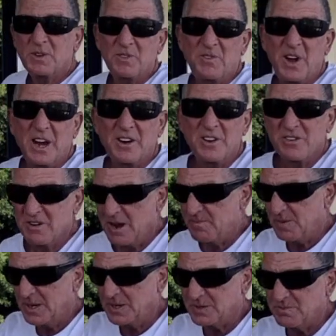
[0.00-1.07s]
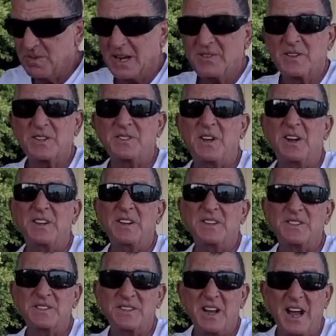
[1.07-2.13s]
to fire her up. I just made this on the
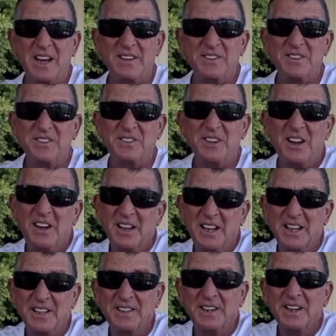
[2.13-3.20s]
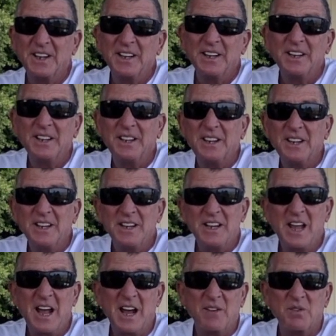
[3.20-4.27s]
inside, as you saw, and
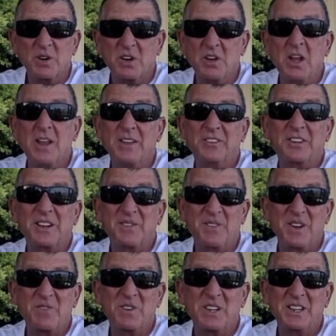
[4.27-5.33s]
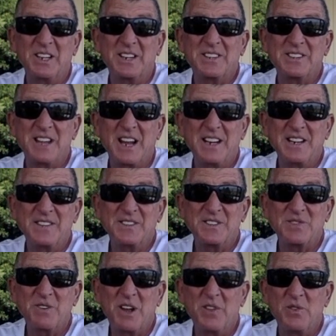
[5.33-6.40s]
yeah, it's going to be really exciting.
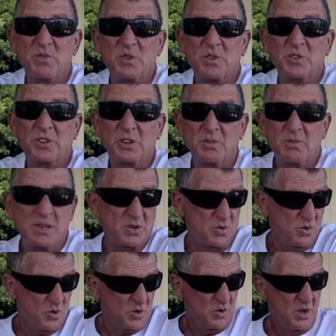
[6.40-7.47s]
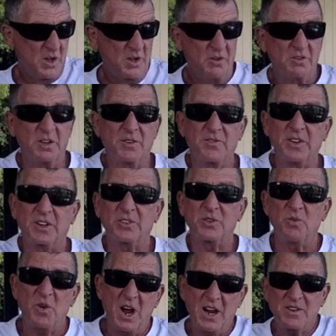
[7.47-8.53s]
This round the world's going to be cool. I'm going to fix
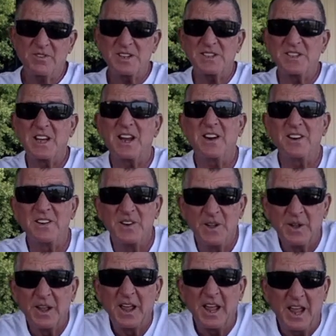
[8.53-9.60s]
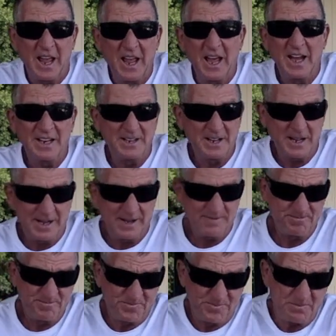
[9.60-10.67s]
the wiring there,
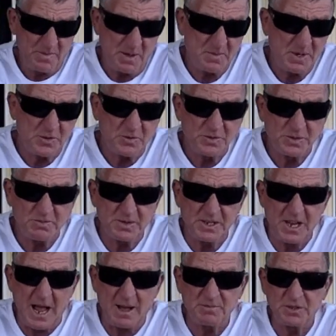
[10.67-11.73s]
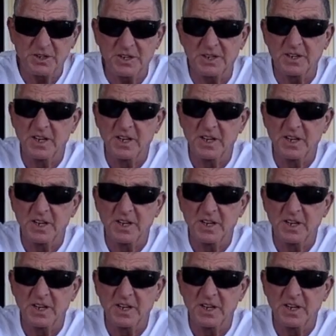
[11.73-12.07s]
and maybe do some adaptation,